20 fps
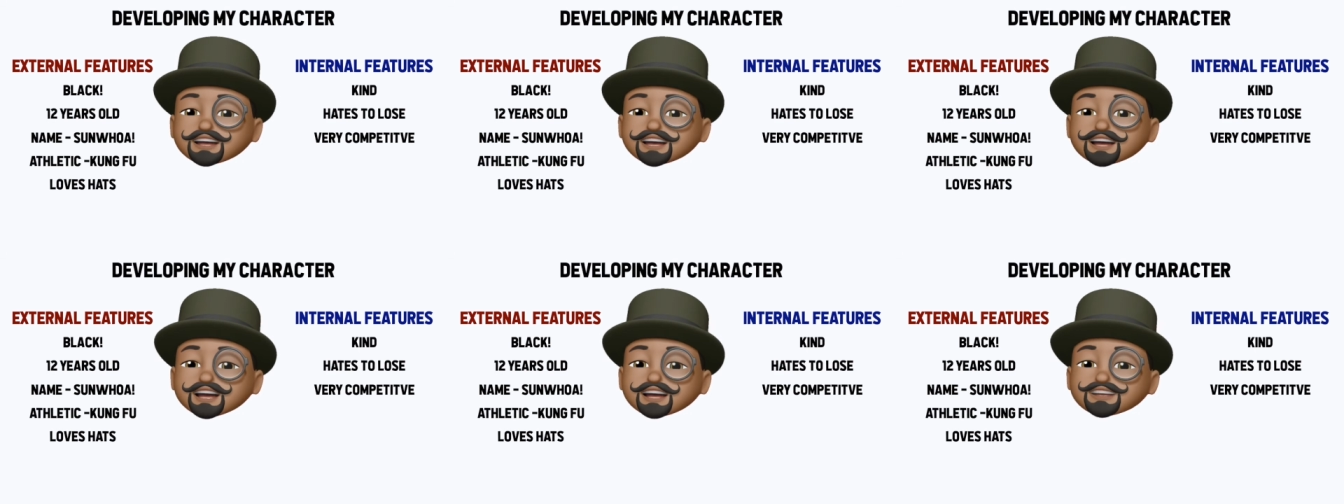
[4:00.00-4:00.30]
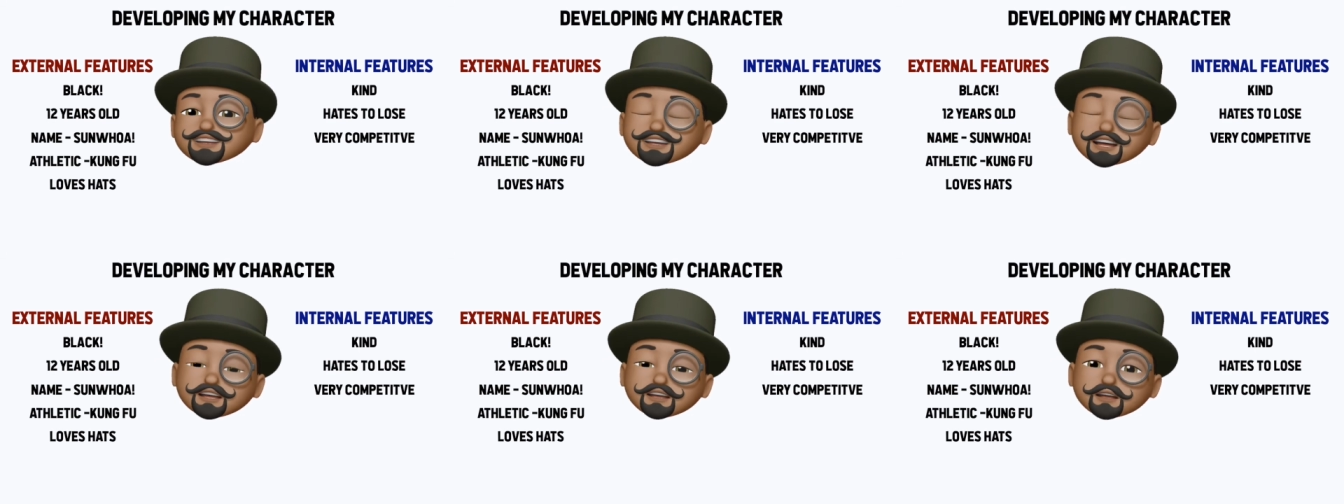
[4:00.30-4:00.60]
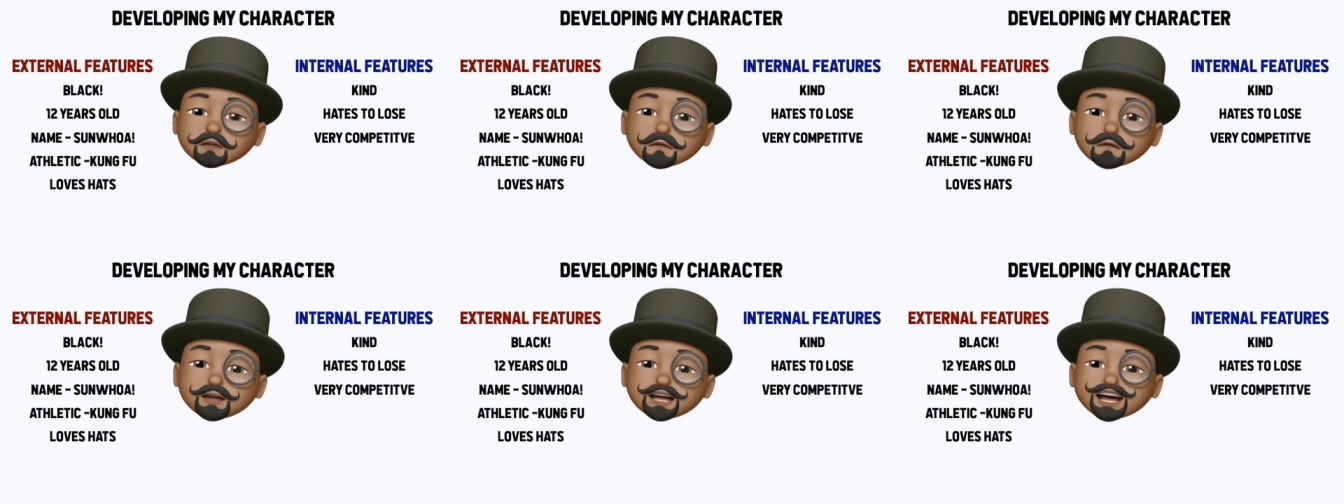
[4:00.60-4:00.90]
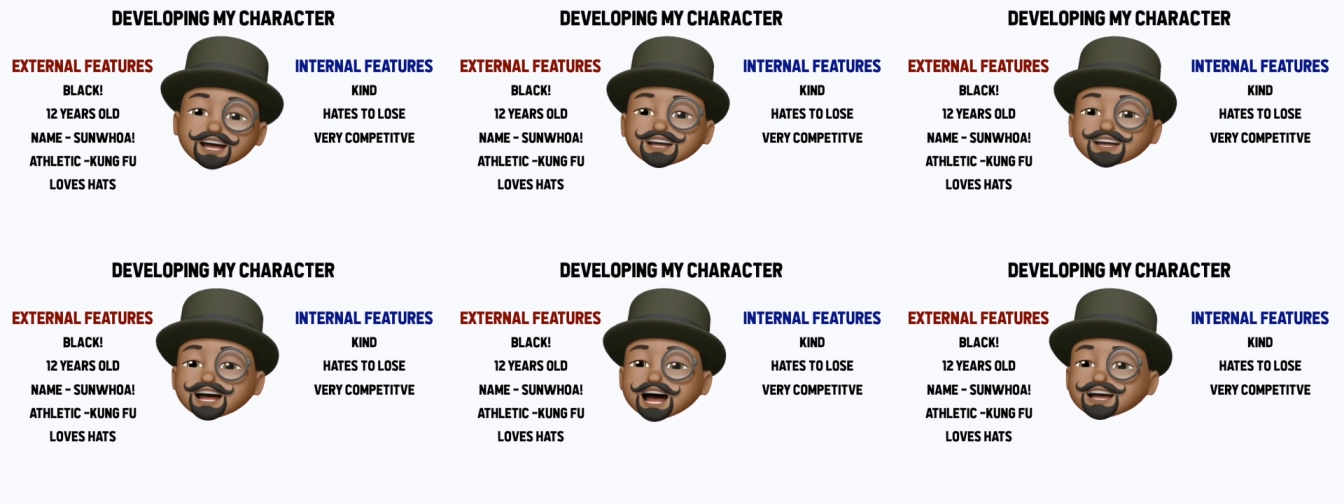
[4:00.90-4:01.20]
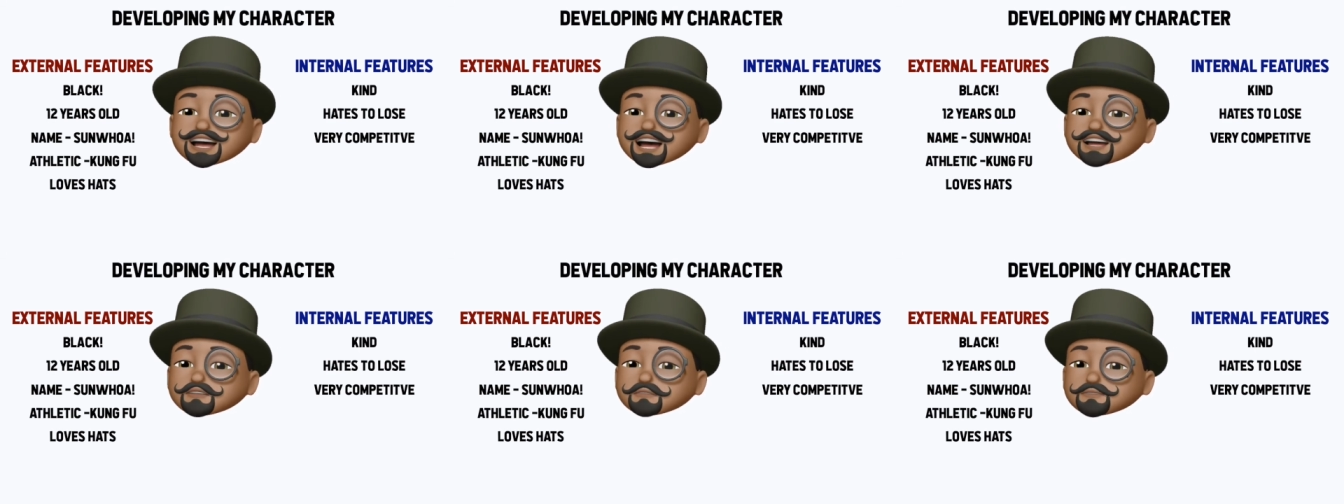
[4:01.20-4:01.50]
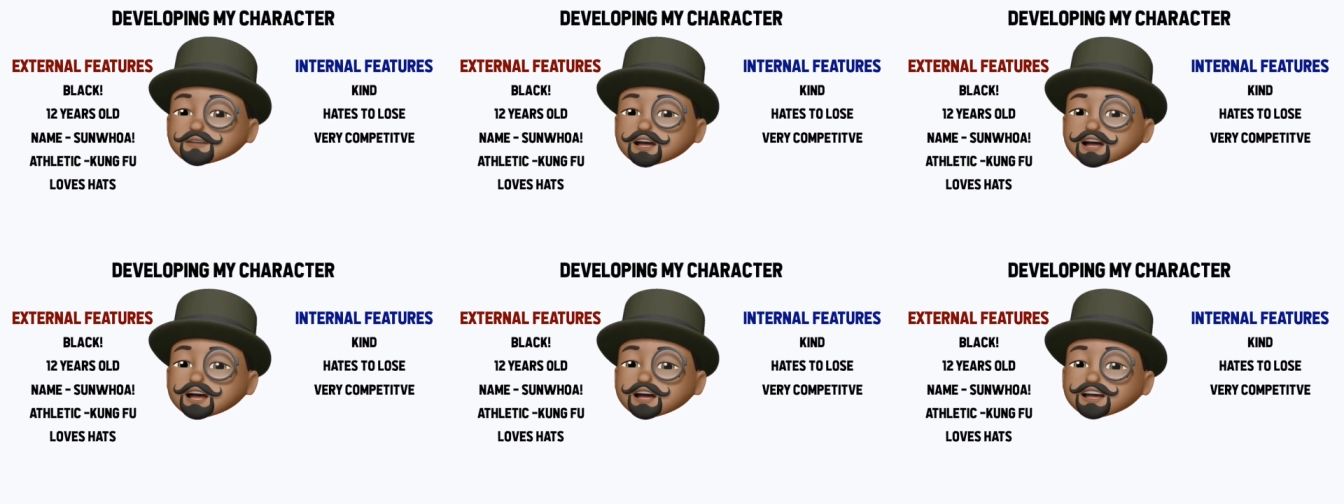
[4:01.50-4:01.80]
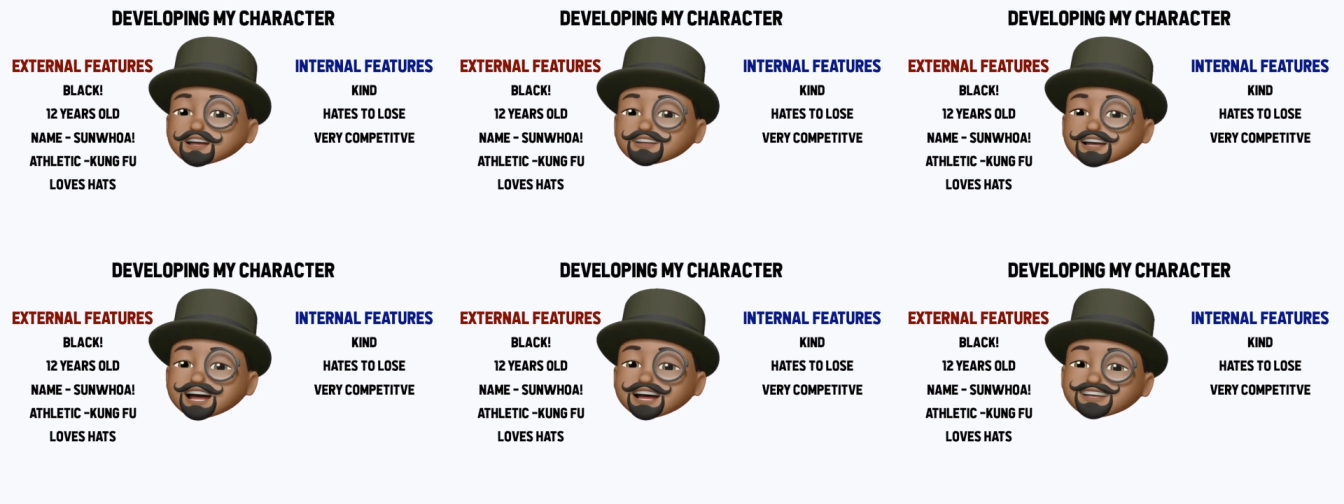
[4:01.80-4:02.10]
So now let's
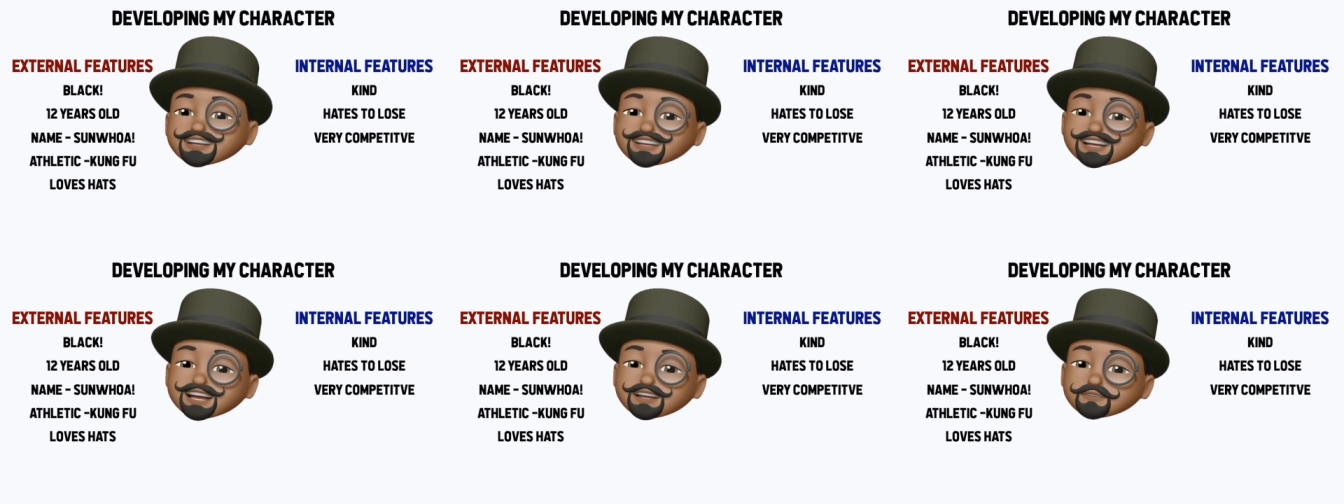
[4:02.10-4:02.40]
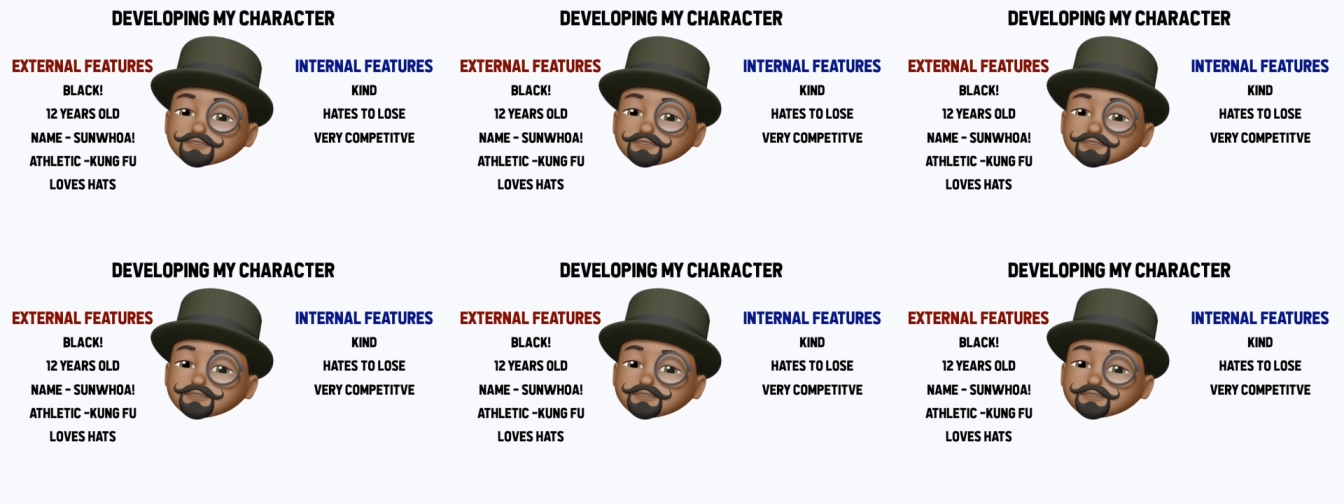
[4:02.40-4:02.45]
pause and see if